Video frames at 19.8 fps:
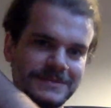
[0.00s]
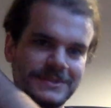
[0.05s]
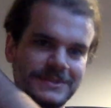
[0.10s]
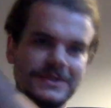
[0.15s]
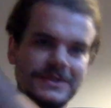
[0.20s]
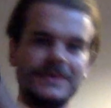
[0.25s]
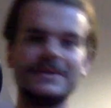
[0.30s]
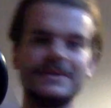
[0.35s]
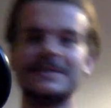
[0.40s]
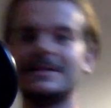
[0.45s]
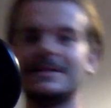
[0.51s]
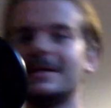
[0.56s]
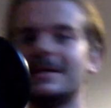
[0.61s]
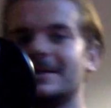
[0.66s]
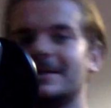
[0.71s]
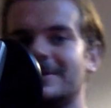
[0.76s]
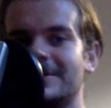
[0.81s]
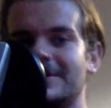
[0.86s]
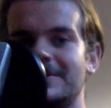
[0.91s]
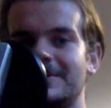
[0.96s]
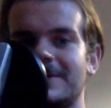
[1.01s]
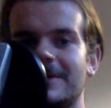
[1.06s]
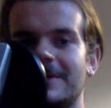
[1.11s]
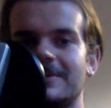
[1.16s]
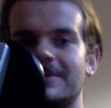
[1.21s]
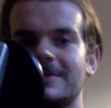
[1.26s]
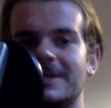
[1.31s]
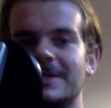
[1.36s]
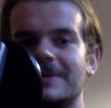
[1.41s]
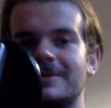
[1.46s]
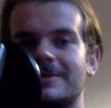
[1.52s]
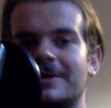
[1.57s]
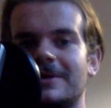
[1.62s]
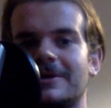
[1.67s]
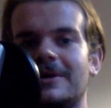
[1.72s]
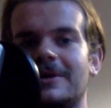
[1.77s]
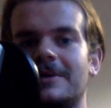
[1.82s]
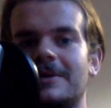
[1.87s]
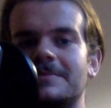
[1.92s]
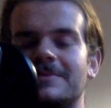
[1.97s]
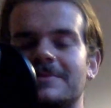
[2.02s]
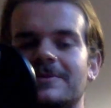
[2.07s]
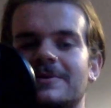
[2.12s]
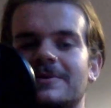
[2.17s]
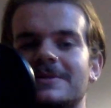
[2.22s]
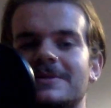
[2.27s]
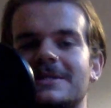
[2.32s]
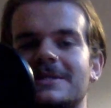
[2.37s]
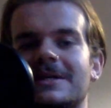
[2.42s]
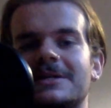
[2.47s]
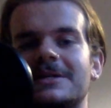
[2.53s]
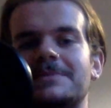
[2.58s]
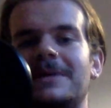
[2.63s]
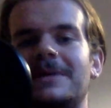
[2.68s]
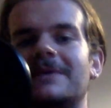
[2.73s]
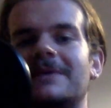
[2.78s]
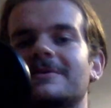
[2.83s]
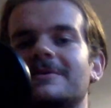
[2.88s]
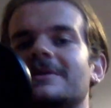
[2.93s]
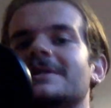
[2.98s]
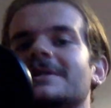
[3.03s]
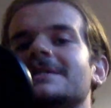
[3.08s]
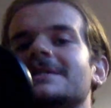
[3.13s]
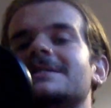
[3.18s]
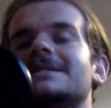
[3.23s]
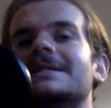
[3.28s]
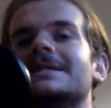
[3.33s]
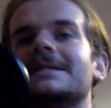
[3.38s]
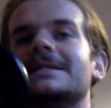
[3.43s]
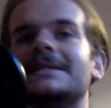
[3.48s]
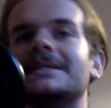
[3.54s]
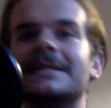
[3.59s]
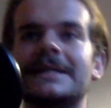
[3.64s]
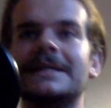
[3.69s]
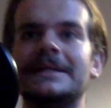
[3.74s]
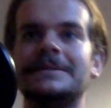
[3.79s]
So it's nugenaudio.com/Paragon St,